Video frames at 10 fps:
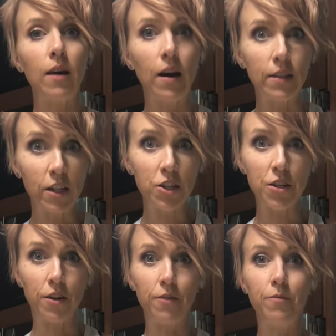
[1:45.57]

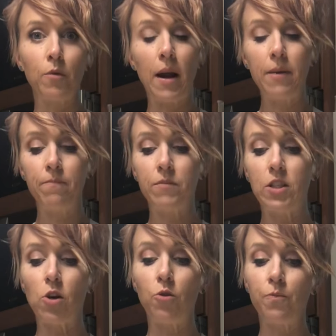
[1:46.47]
additional, right?
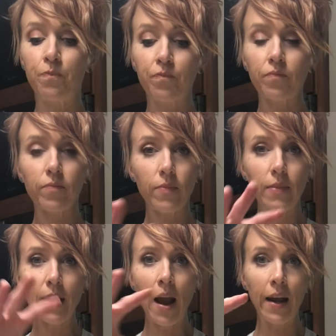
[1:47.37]
So
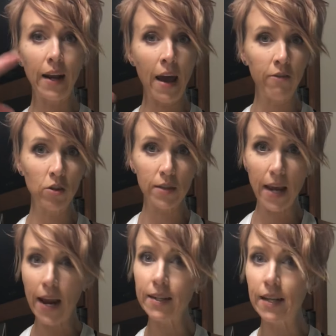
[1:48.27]
I can have those
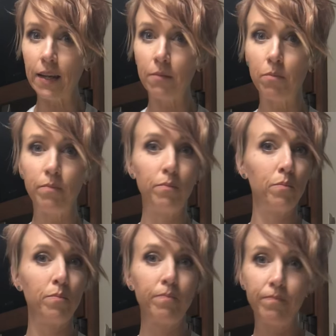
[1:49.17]

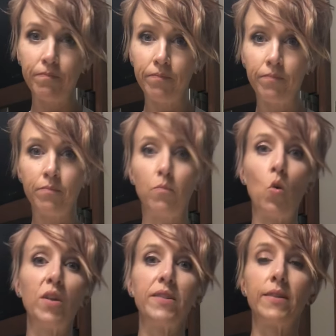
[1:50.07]

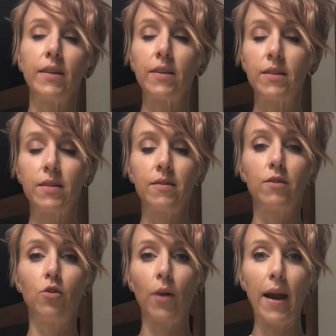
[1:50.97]
18.6
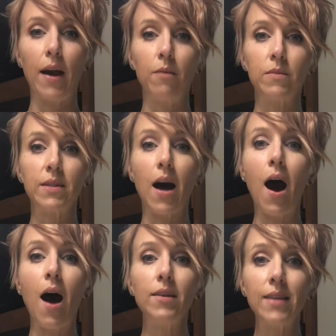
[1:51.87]
grams
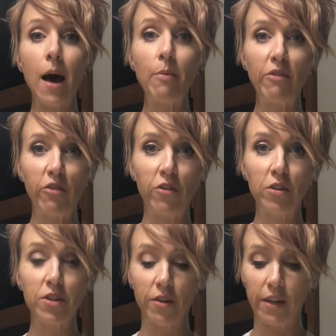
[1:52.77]
on top of a full
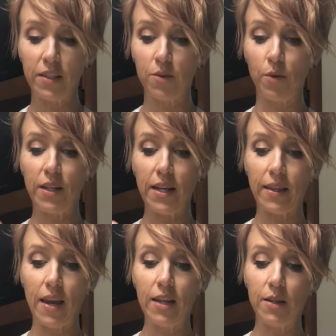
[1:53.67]
serving. So we take
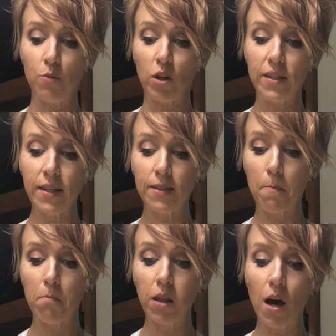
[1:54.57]
the 18.6
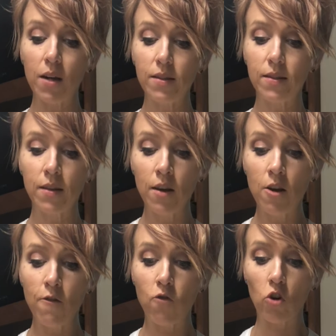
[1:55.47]
plus
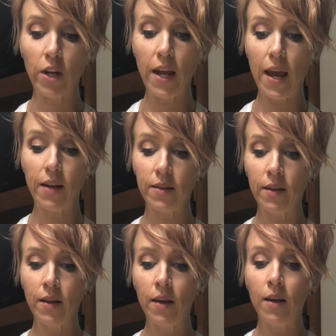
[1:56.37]
48,
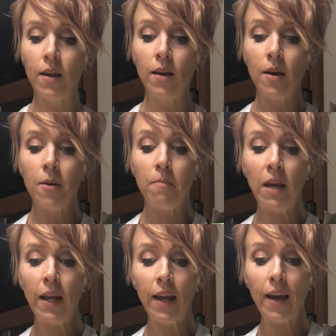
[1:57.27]

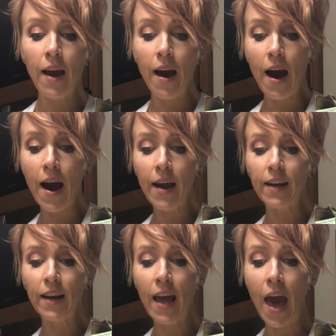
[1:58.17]
meaning I
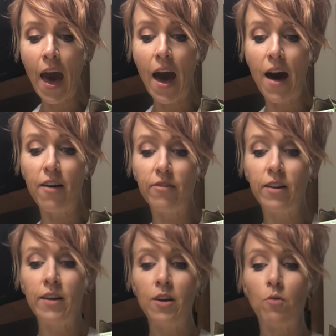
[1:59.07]
can have,
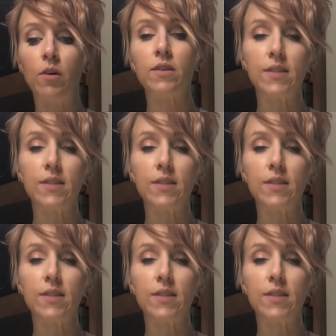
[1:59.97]
well,